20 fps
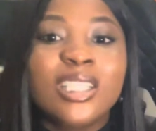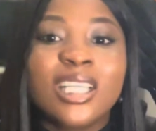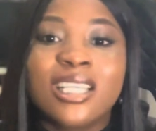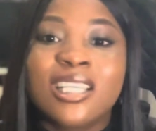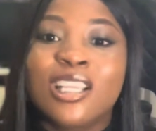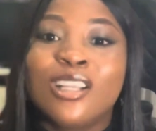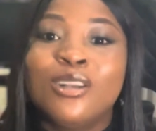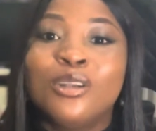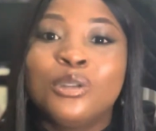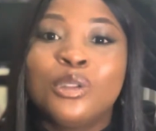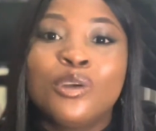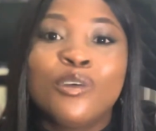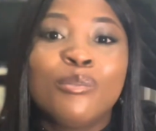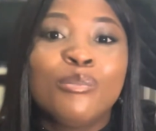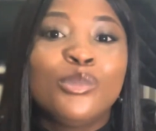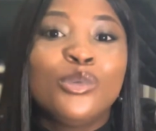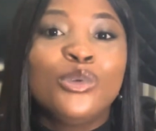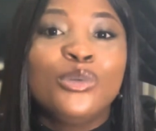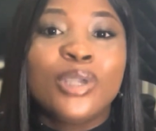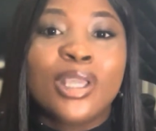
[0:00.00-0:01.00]
that there are a lot of
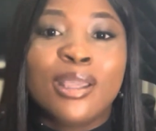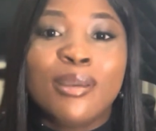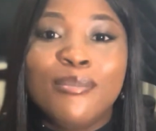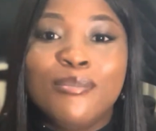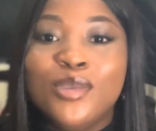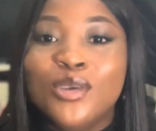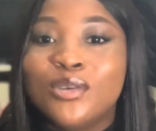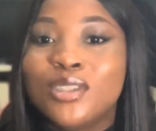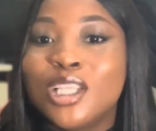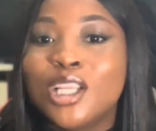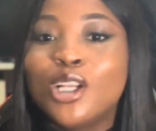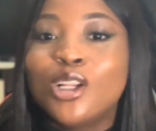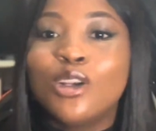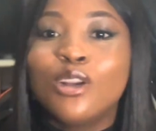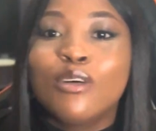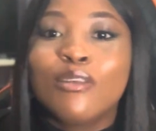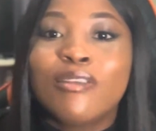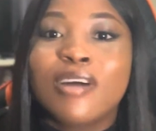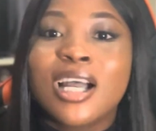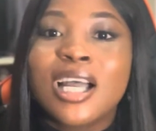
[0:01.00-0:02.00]
music
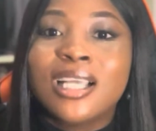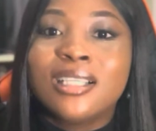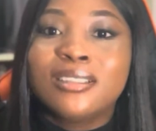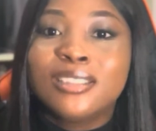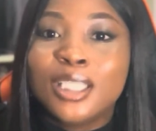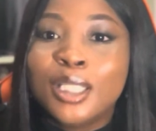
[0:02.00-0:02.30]
lovers.